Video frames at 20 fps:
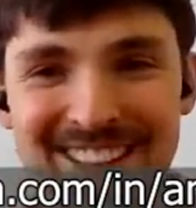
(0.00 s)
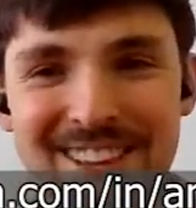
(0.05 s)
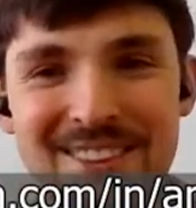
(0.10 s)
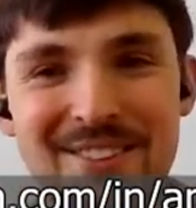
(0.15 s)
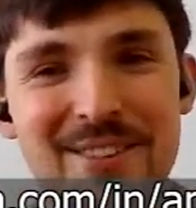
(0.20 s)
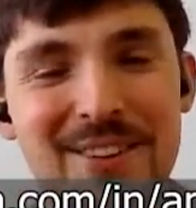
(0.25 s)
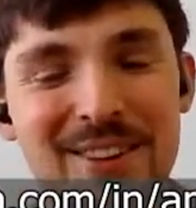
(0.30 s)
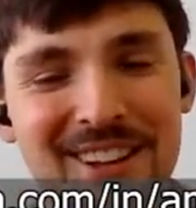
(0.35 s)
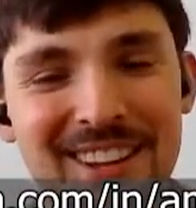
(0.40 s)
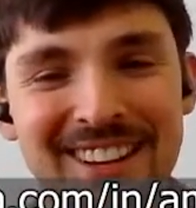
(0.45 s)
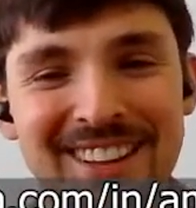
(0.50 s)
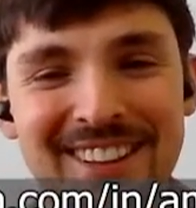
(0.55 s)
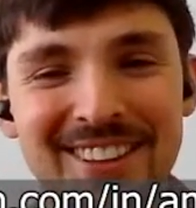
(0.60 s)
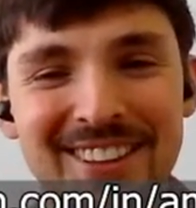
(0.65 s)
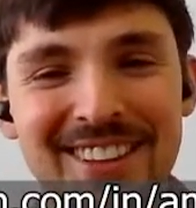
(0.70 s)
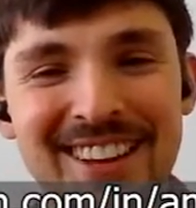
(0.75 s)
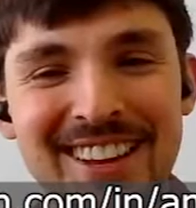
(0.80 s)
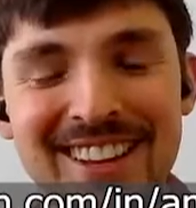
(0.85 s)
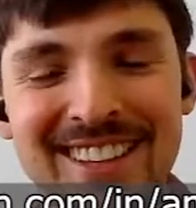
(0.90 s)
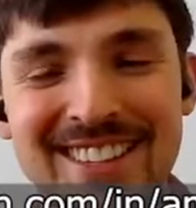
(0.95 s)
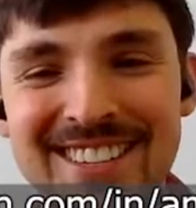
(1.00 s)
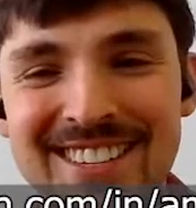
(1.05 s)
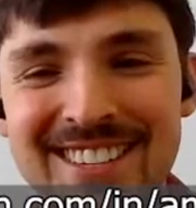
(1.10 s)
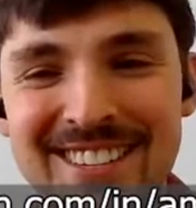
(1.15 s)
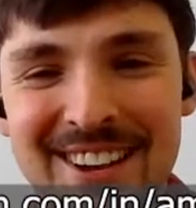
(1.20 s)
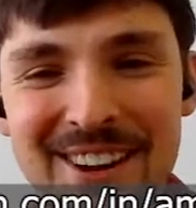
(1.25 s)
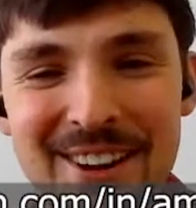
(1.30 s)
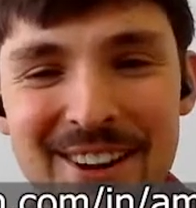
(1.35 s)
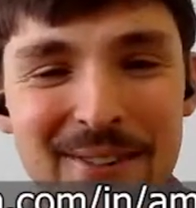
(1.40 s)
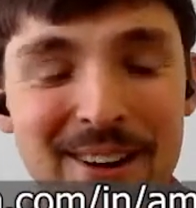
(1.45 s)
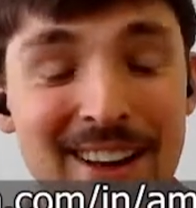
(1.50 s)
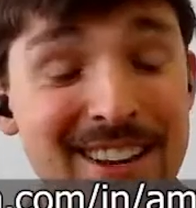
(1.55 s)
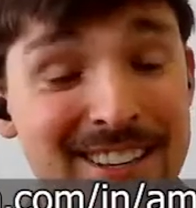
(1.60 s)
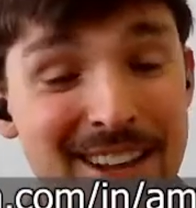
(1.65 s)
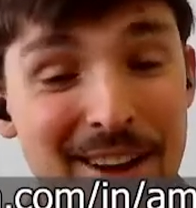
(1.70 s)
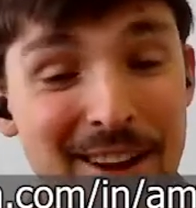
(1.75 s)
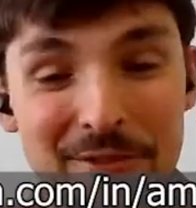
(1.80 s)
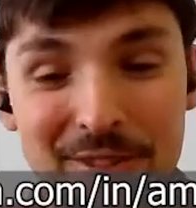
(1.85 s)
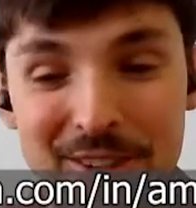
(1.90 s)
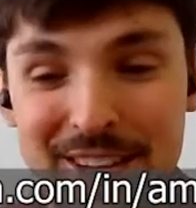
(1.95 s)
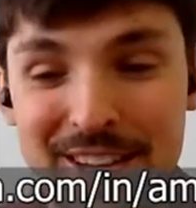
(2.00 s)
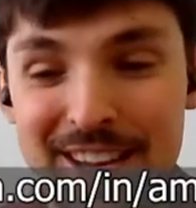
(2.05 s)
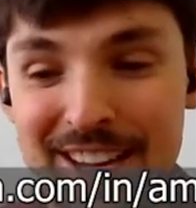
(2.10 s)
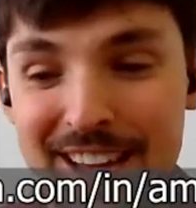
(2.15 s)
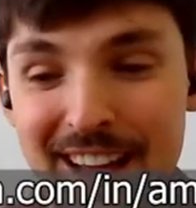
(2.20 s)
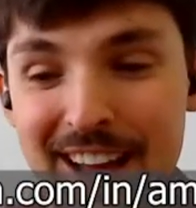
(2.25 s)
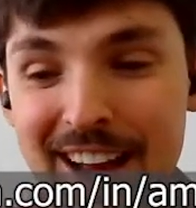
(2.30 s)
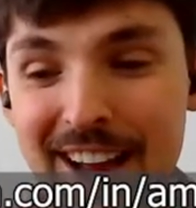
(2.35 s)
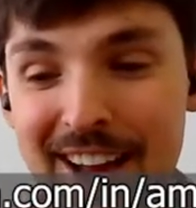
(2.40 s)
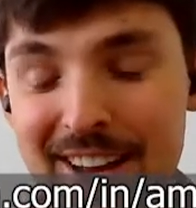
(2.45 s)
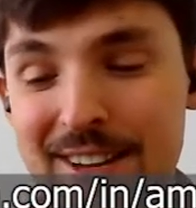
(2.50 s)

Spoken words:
You can click the links. So, and definitely,